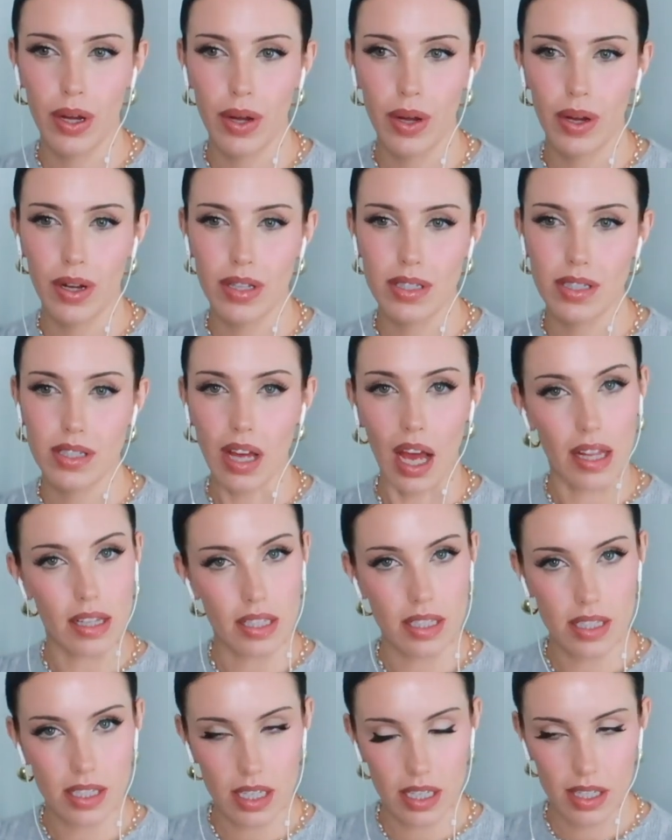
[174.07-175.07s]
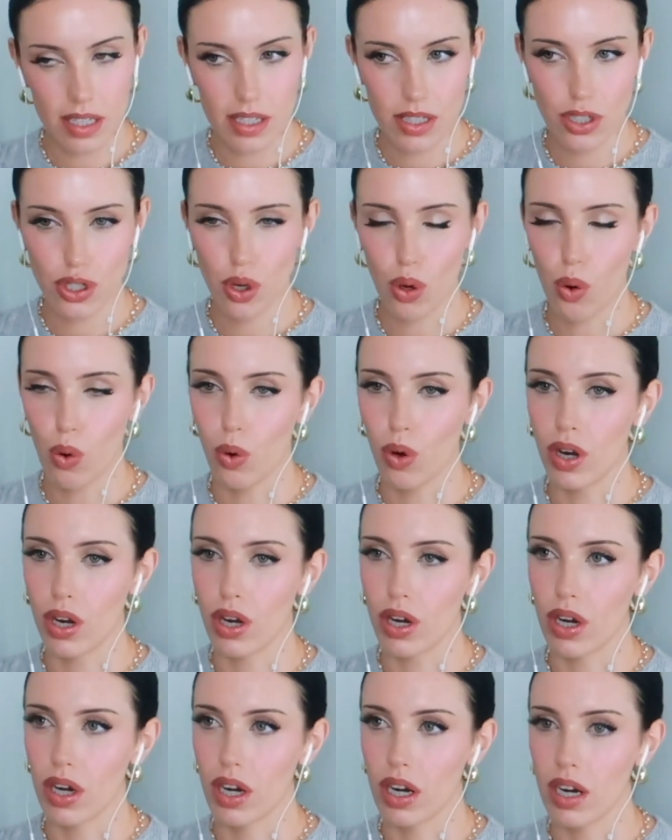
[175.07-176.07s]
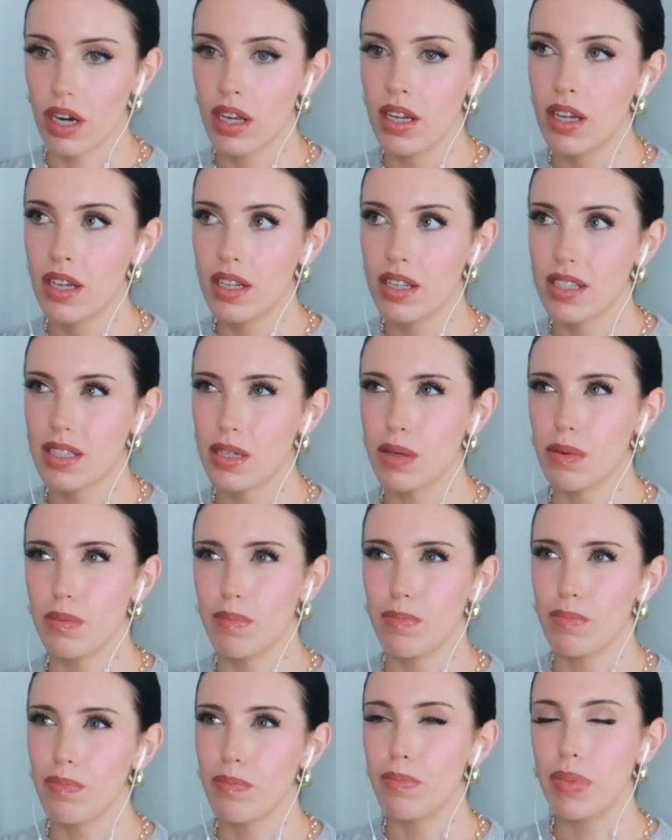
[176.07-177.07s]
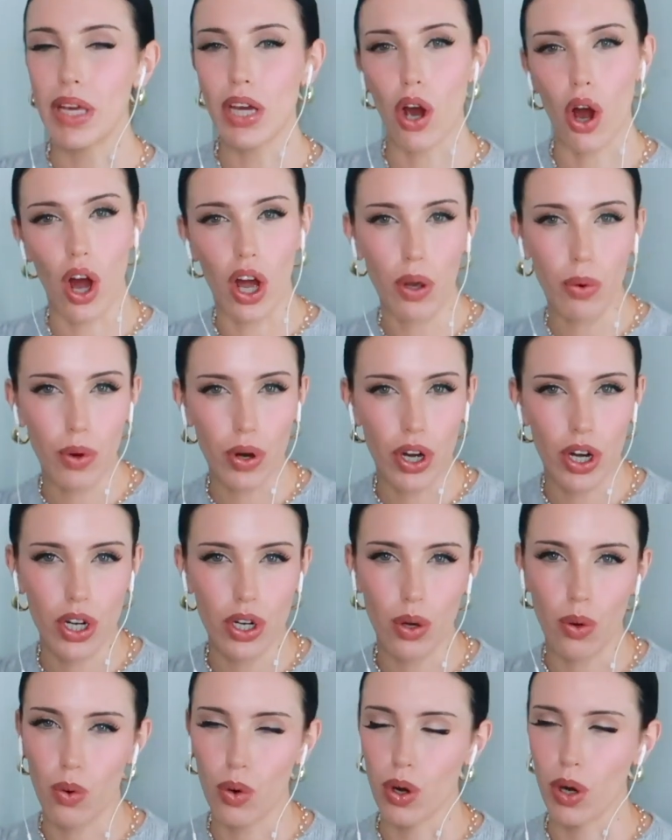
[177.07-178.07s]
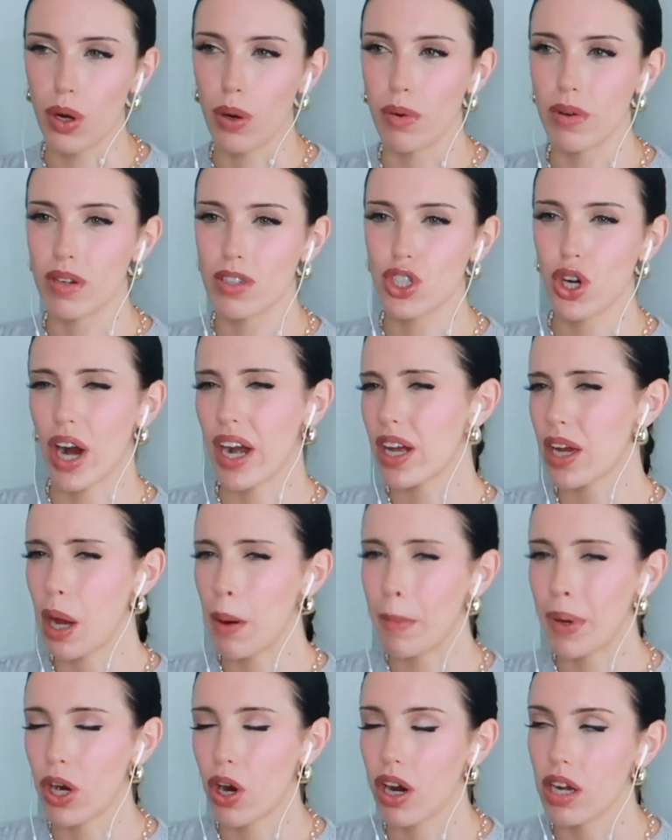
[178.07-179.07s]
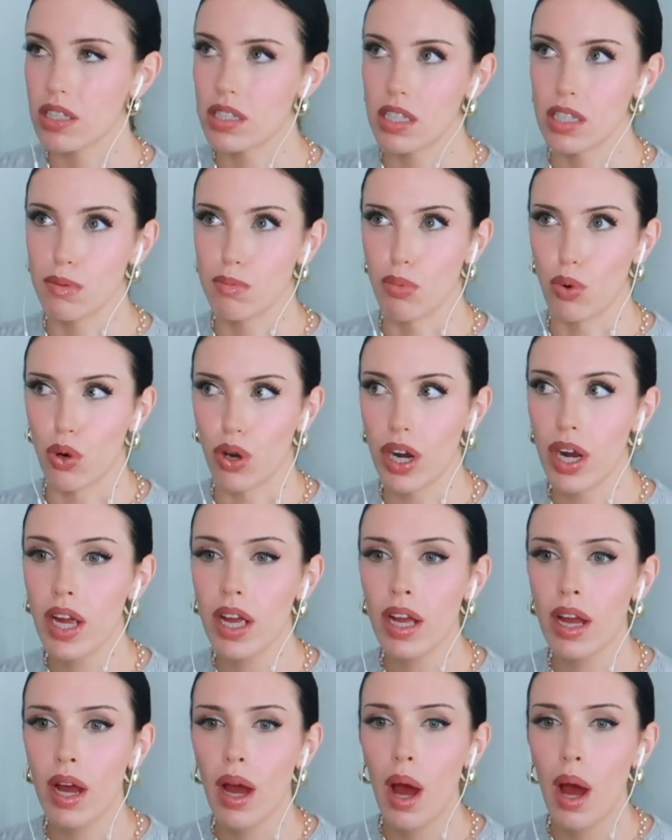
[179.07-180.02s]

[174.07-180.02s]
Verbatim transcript: silences or to be awkward or try to come across as boring,